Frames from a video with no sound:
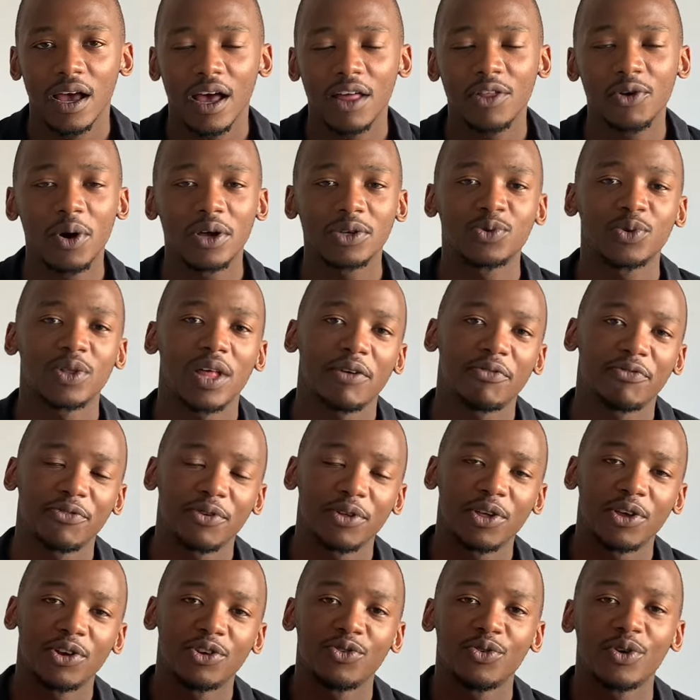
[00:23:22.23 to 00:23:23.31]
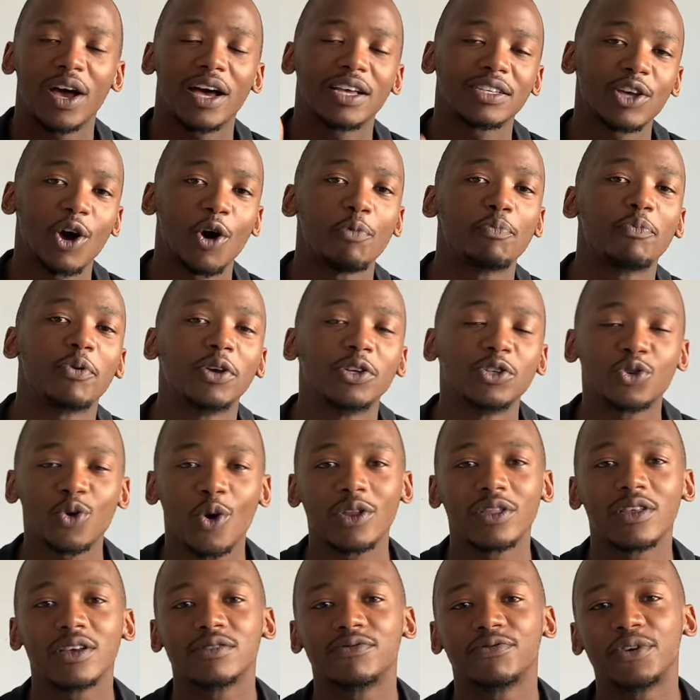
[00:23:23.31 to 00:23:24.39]
Otherwise, without further ado, guys, I hope you
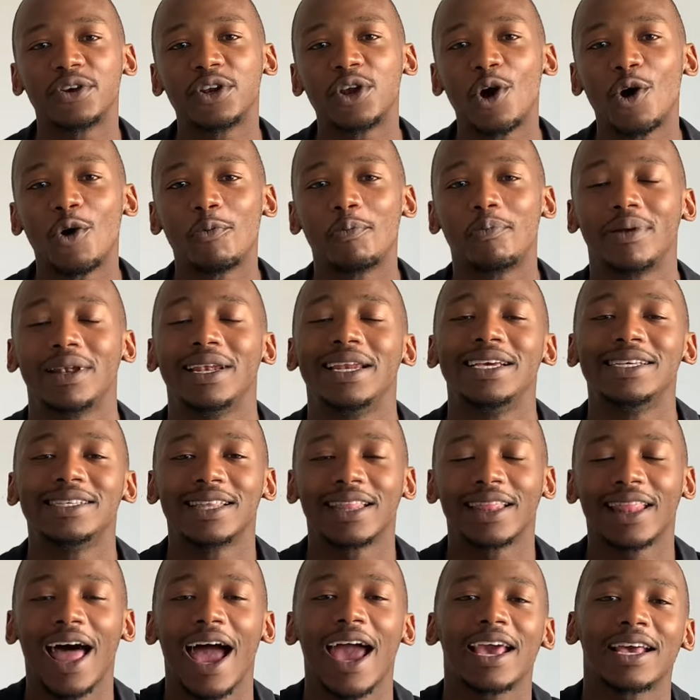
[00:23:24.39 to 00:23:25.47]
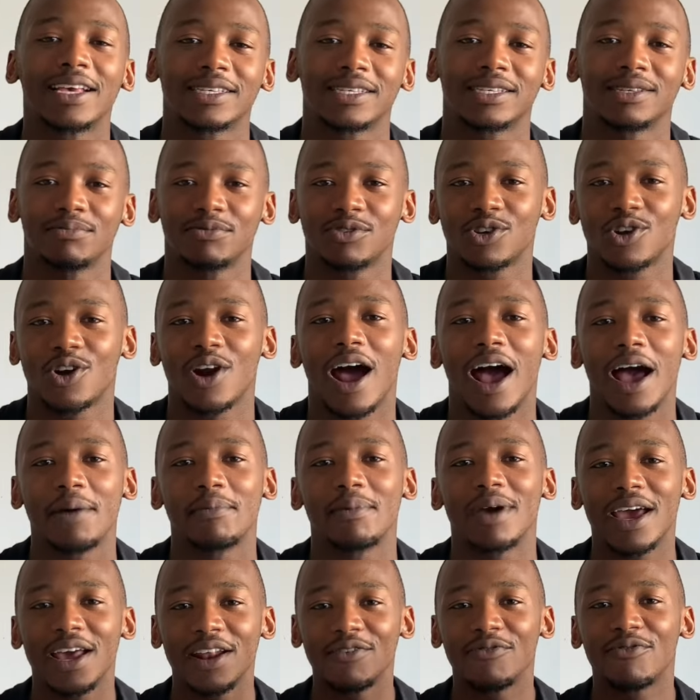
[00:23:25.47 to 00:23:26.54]
enjoyed this video. Please like,
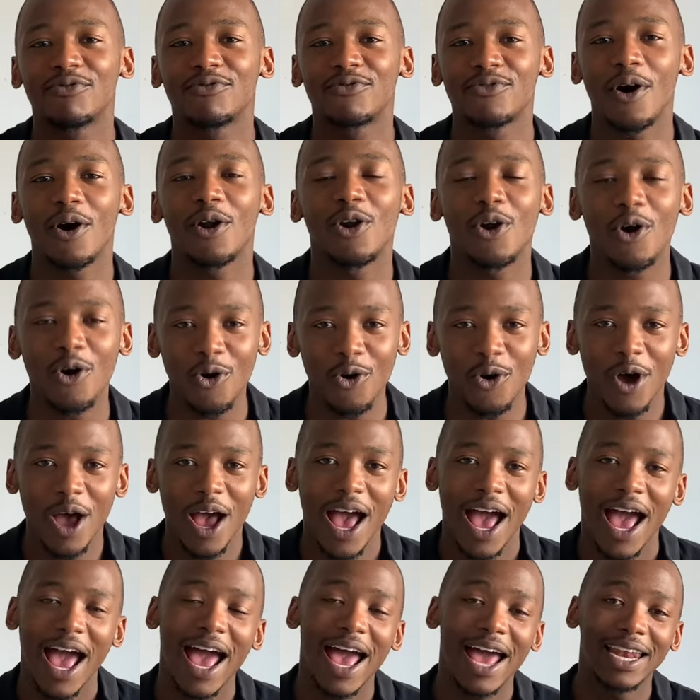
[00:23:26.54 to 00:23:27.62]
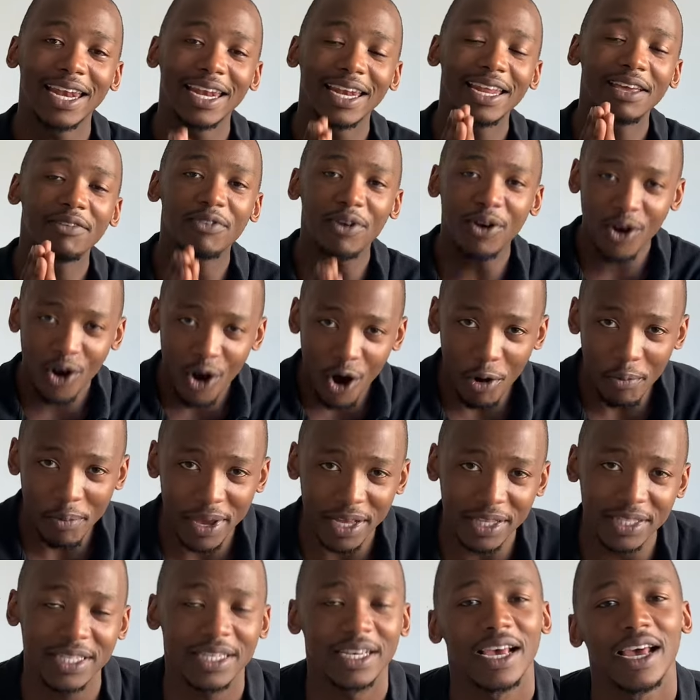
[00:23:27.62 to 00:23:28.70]
subscribe and follow and leave a
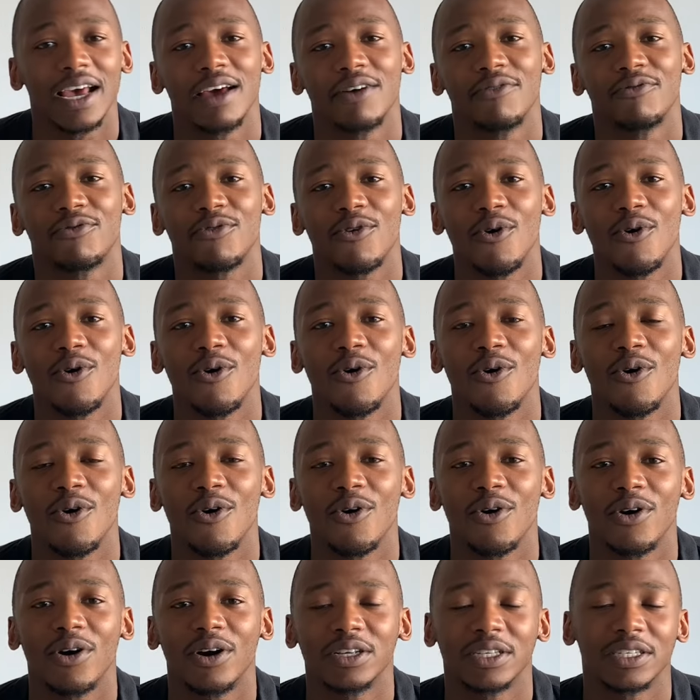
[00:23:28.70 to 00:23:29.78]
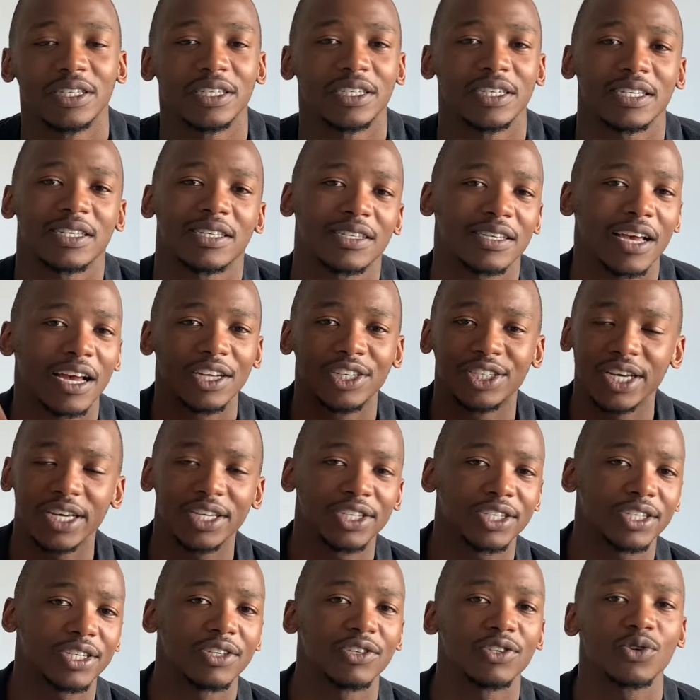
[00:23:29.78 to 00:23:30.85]
comment for just
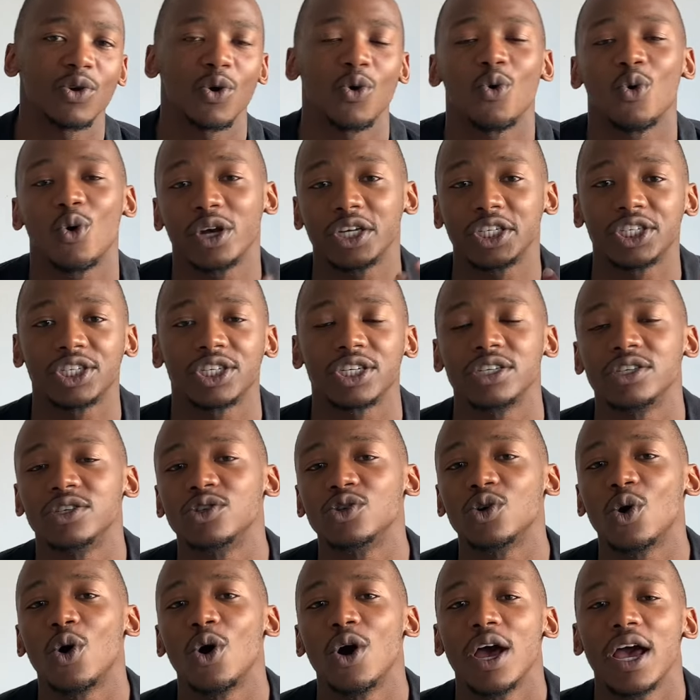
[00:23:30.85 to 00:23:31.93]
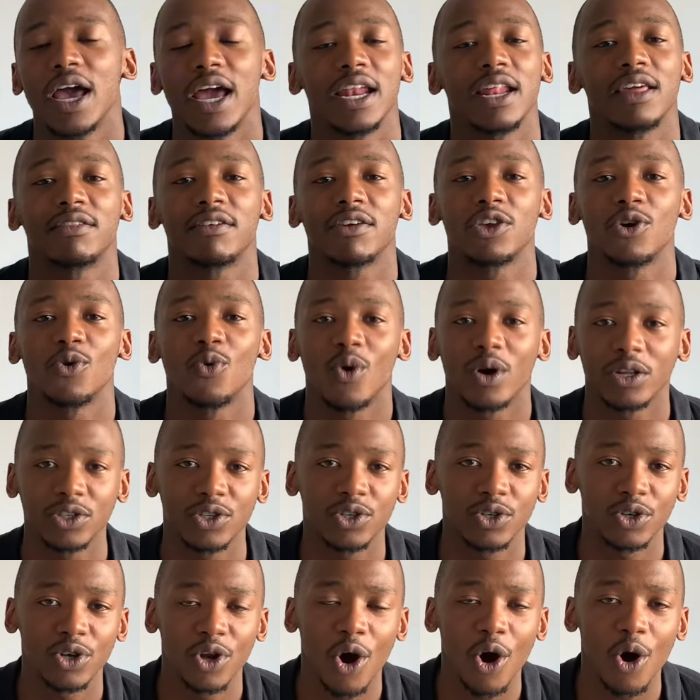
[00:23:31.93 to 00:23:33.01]
suggestions or questions or anything you want
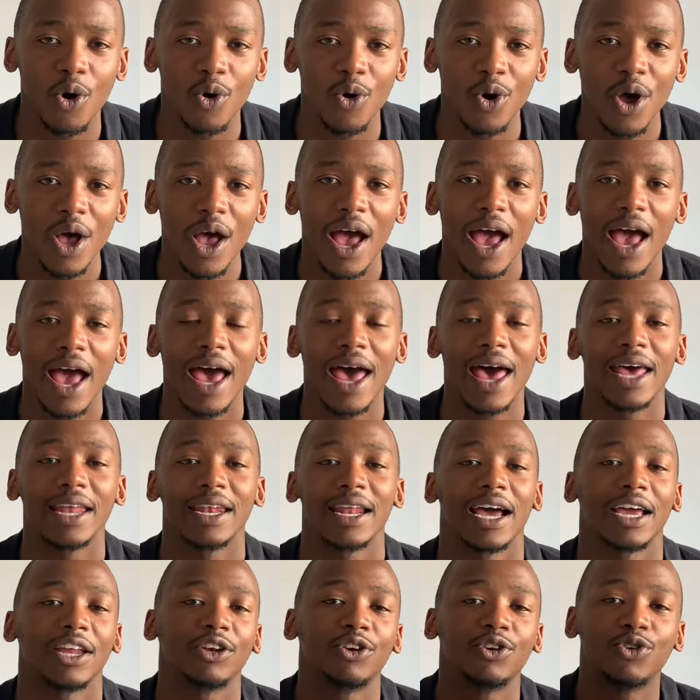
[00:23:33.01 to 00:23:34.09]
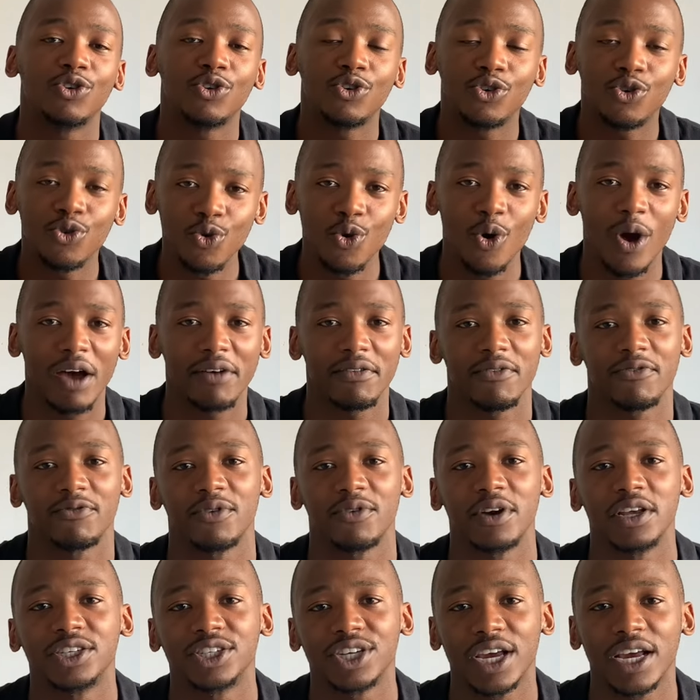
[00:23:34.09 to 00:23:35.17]
to know. And I do have a
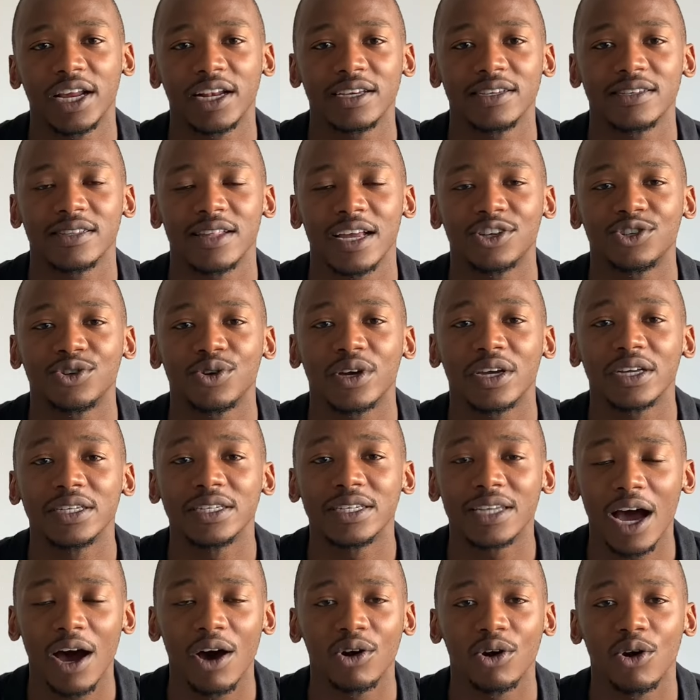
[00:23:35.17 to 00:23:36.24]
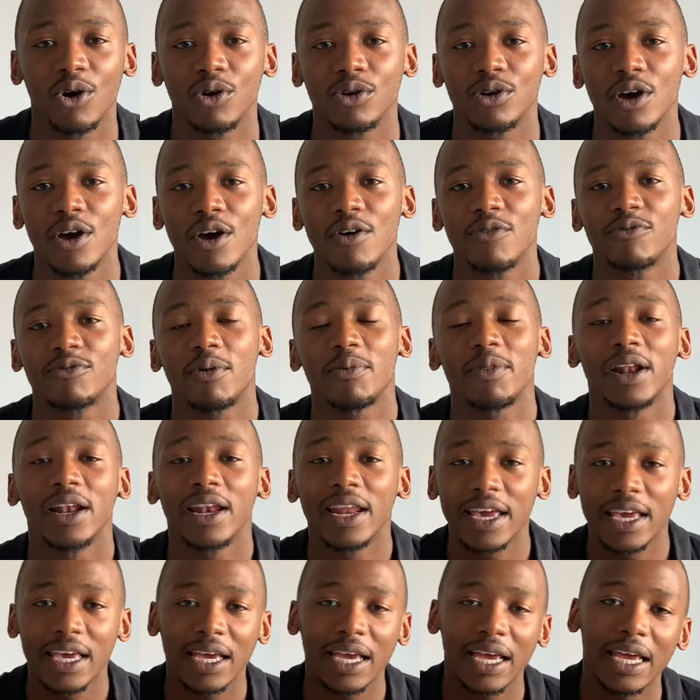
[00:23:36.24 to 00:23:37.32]
free checklist that you can download from the
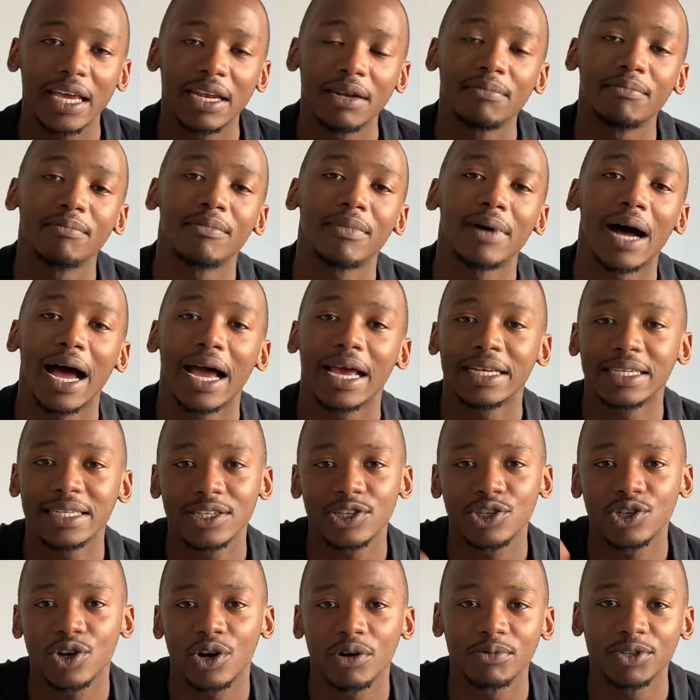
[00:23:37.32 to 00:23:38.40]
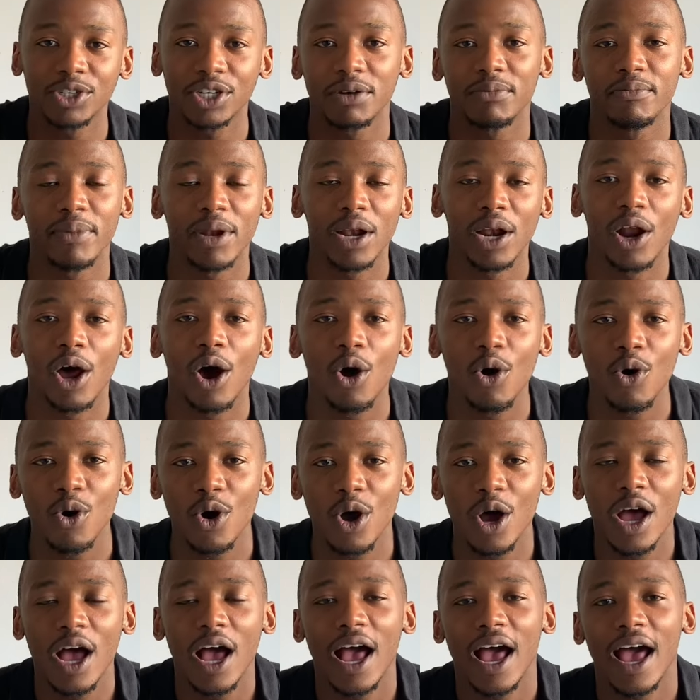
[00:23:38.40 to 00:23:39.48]
link in my description
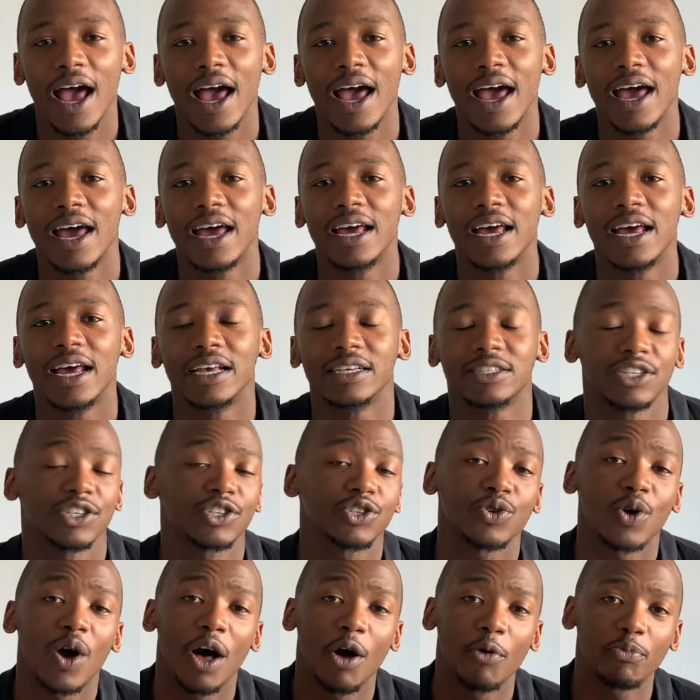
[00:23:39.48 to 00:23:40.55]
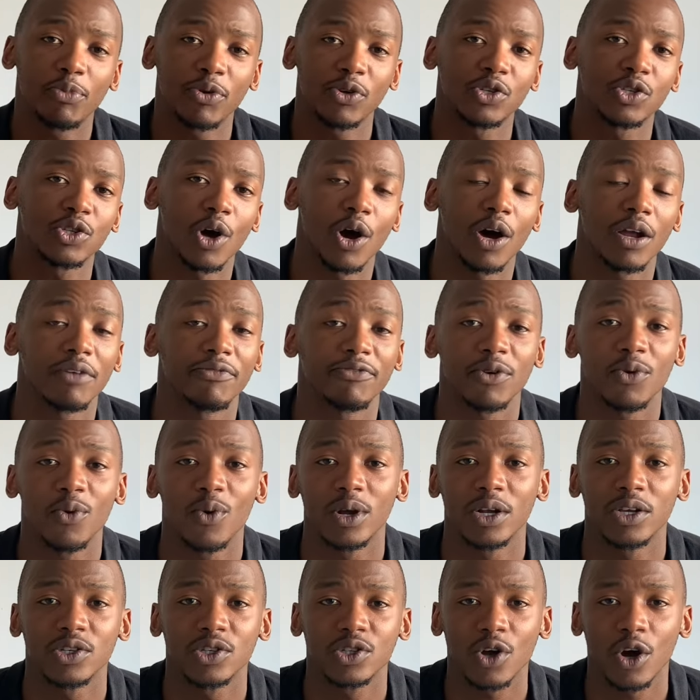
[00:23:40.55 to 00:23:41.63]
below, just to help you start if you
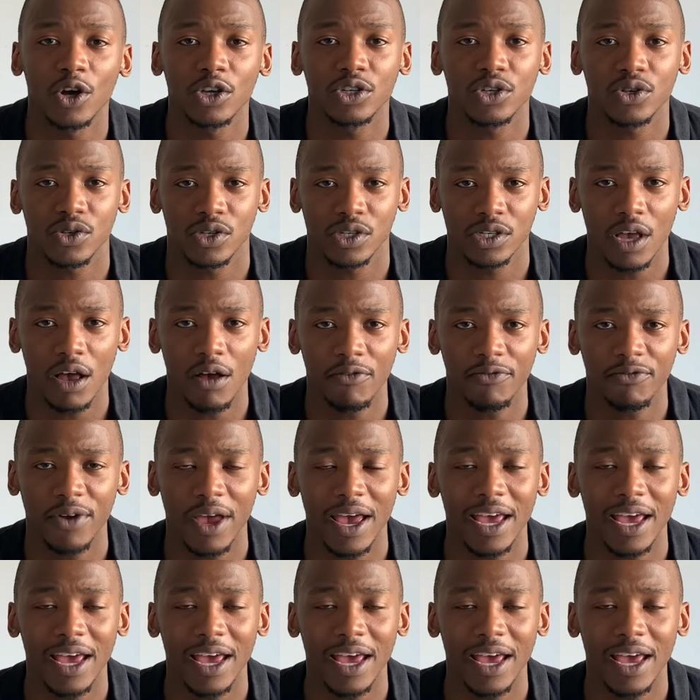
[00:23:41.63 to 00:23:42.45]
want to start yourself.